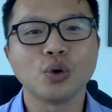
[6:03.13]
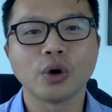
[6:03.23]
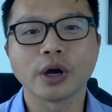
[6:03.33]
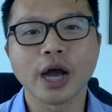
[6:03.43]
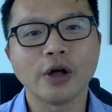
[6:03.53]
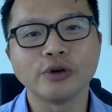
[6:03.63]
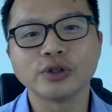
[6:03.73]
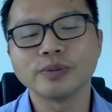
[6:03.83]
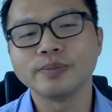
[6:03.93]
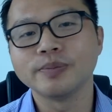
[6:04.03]
or
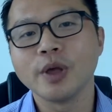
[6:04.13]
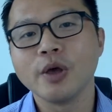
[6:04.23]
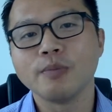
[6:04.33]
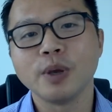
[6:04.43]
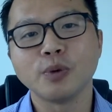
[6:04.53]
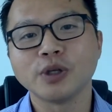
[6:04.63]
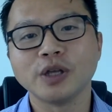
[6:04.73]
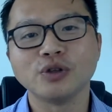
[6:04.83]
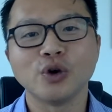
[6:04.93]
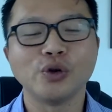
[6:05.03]
college, people tend
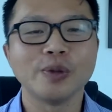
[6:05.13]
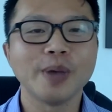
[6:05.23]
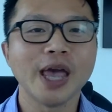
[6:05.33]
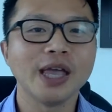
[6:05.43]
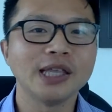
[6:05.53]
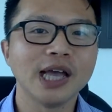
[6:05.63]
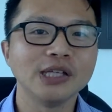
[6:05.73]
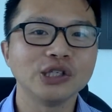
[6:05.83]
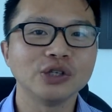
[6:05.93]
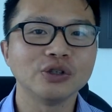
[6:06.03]
to only pay
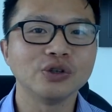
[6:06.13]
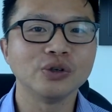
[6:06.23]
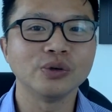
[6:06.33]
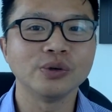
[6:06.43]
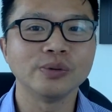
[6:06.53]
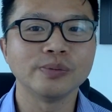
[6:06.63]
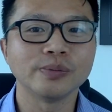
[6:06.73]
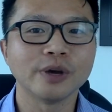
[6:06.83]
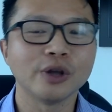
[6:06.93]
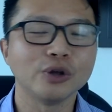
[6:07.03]
attention to
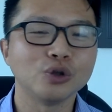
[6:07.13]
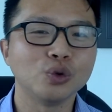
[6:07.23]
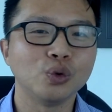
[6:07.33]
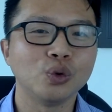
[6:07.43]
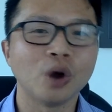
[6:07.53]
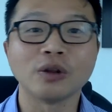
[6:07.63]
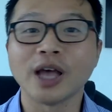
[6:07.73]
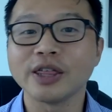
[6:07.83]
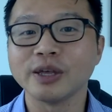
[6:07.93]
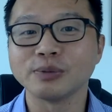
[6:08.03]
others who are
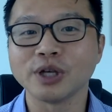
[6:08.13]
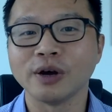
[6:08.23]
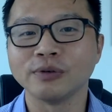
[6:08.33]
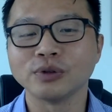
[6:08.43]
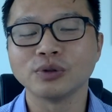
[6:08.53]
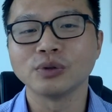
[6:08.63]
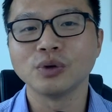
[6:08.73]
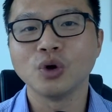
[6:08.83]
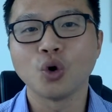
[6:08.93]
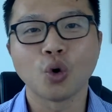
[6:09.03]
like themselves
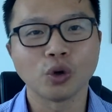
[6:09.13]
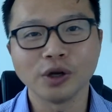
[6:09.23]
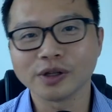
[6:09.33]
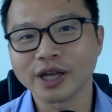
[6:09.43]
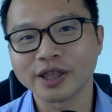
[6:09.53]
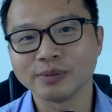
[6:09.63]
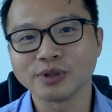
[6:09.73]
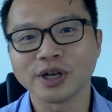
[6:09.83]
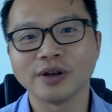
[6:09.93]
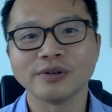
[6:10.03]
or look like
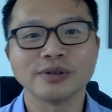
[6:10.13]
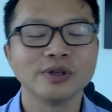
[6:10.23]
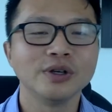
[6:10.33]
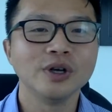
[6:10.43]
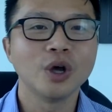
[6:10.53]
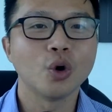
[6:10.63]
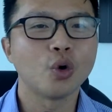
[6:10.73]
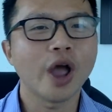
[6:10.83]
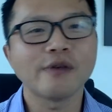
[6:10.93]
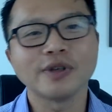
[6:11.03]
themselves or
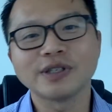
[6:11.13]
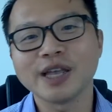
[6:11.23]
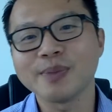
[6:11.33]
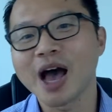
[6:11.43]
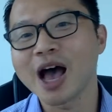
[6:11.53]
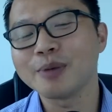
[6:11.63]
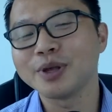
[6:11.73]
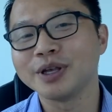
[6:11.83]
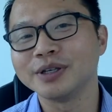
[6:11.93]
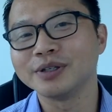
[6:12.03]
have the same
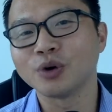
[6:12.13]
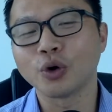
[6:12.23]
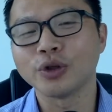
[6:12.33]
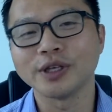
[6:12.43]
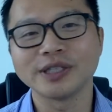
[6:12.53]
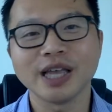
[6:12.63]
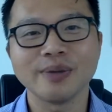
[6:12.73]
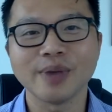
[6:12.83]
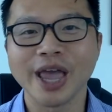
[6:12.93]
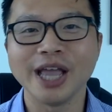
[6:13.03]
hobbies or in the
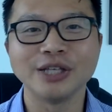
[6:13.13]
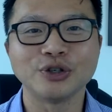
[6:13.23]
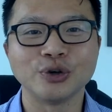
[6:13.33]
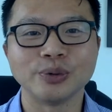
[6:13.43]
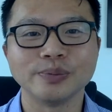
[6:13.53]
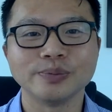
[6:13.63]
same age group.